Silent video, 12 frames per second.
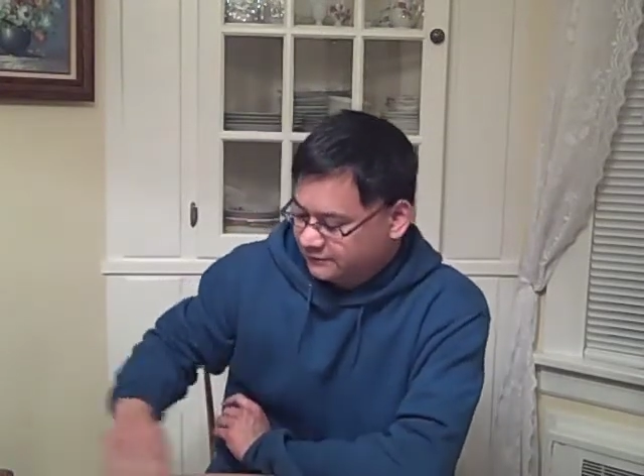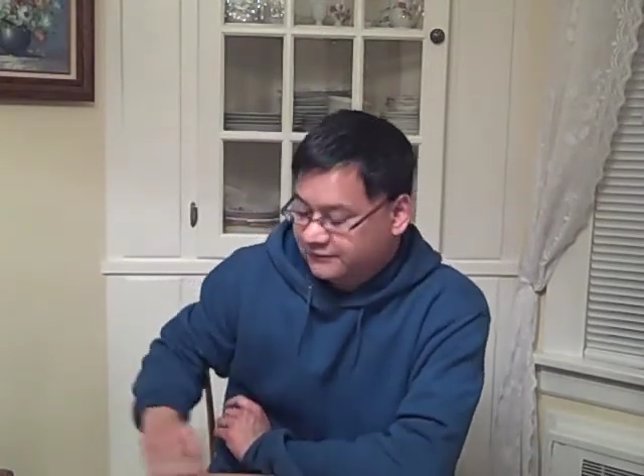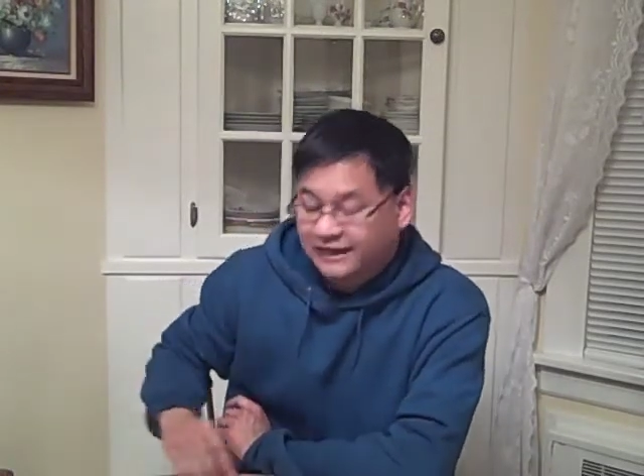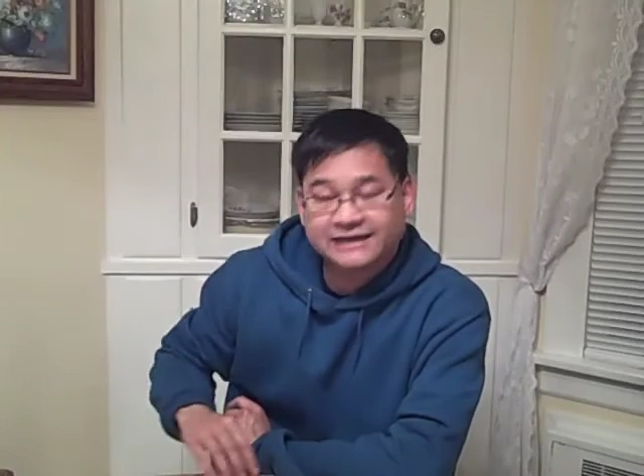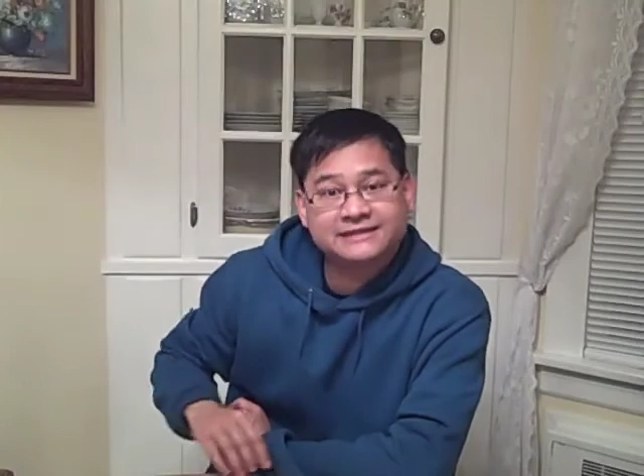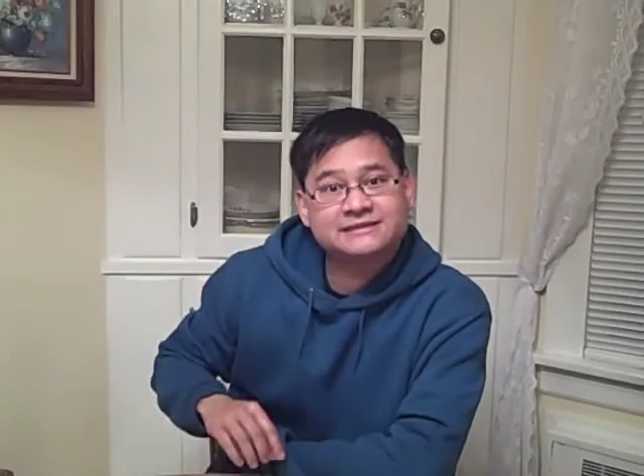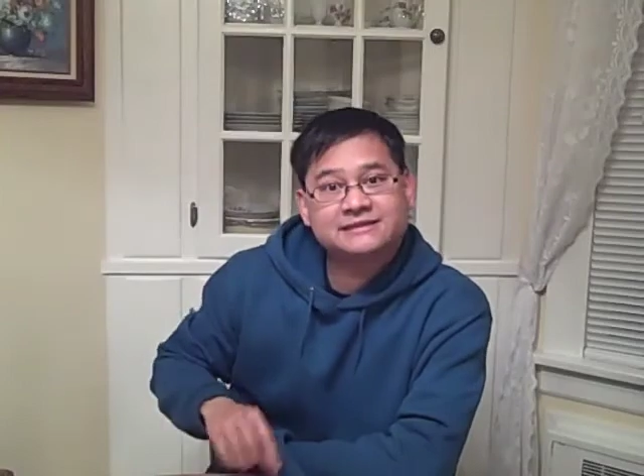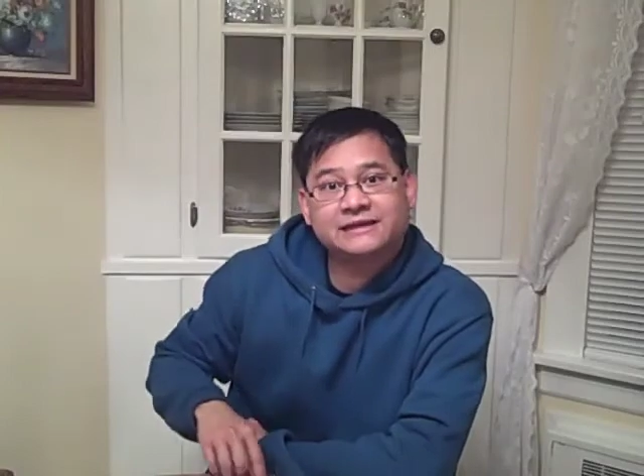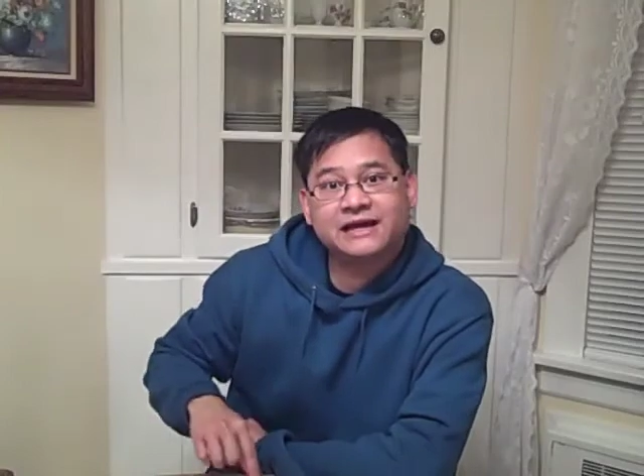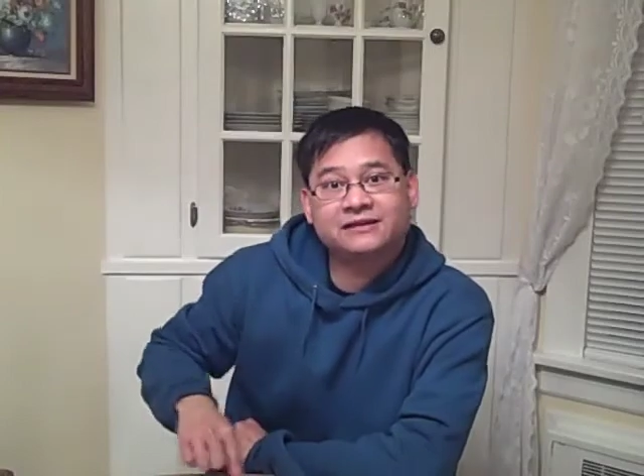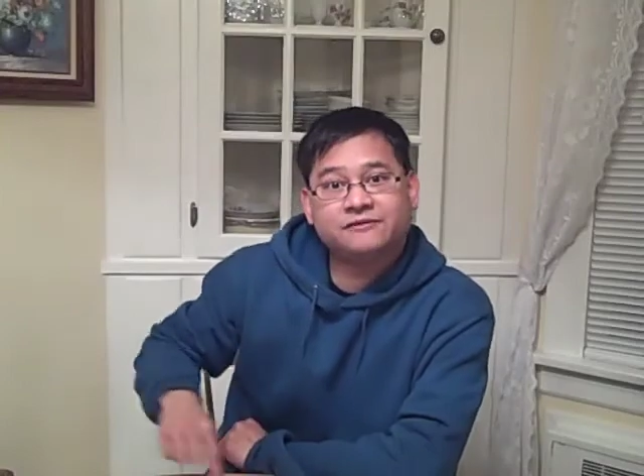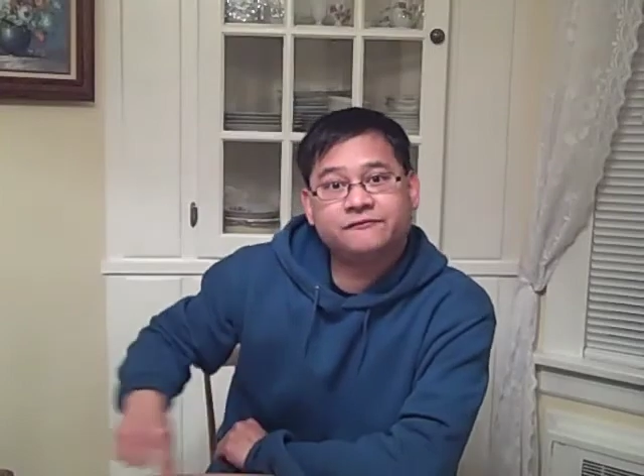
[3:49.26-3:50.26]
lights
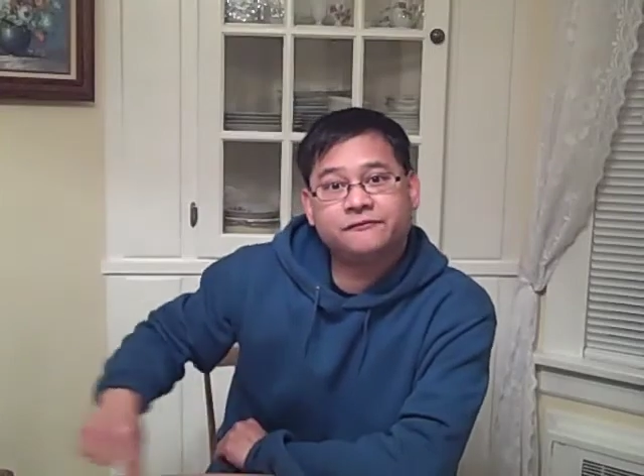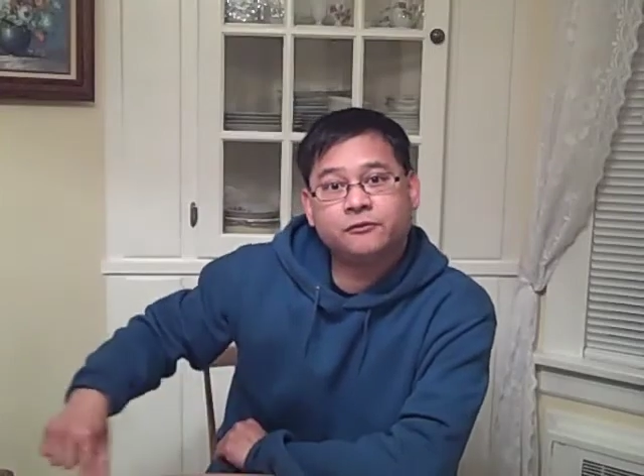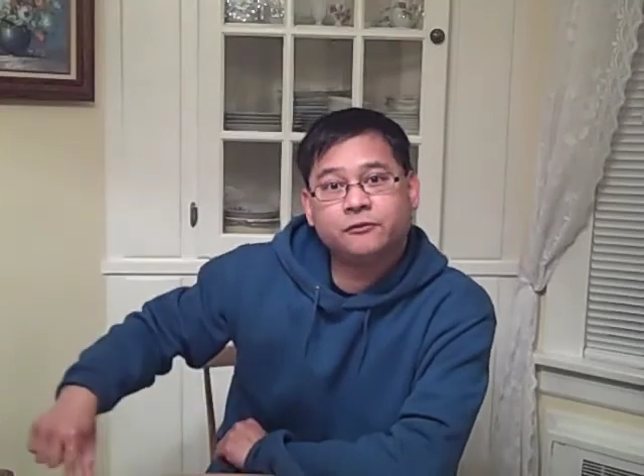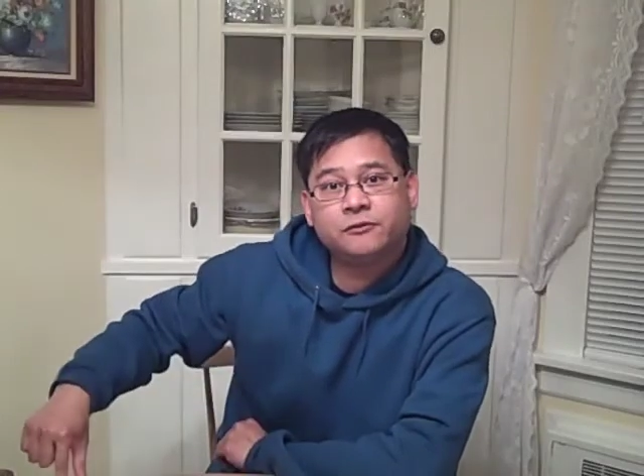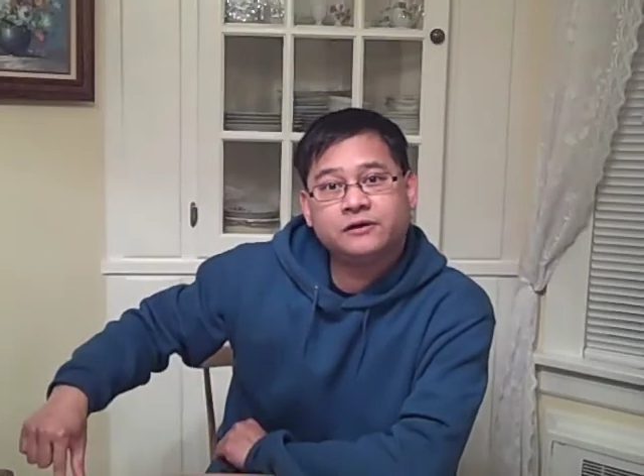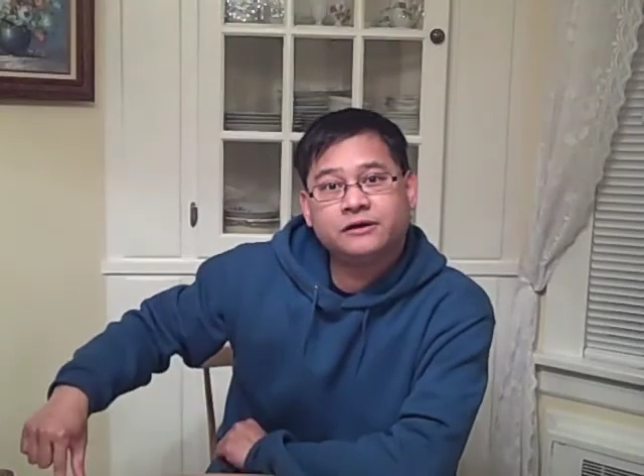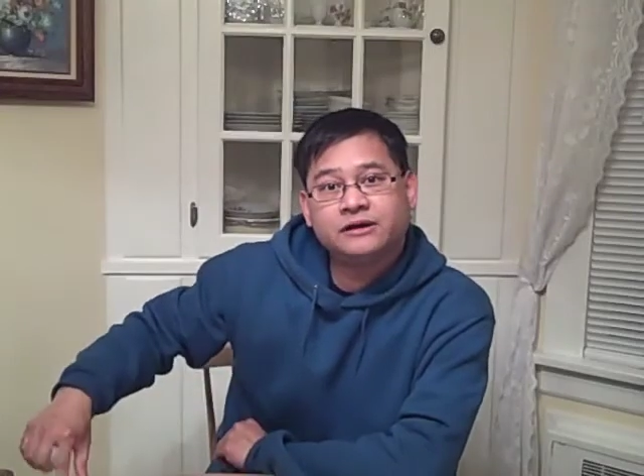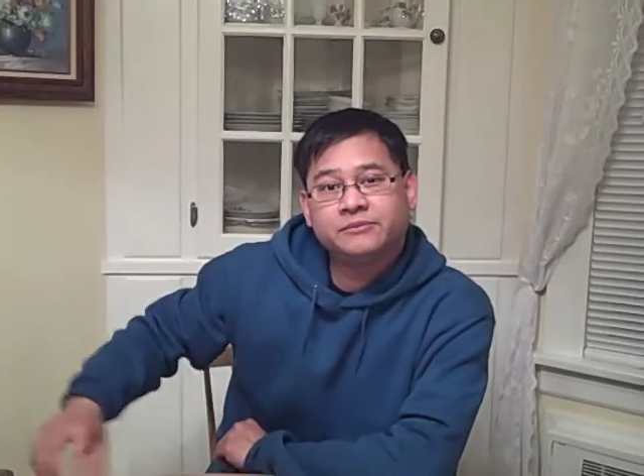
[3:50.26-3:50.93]
at the floor,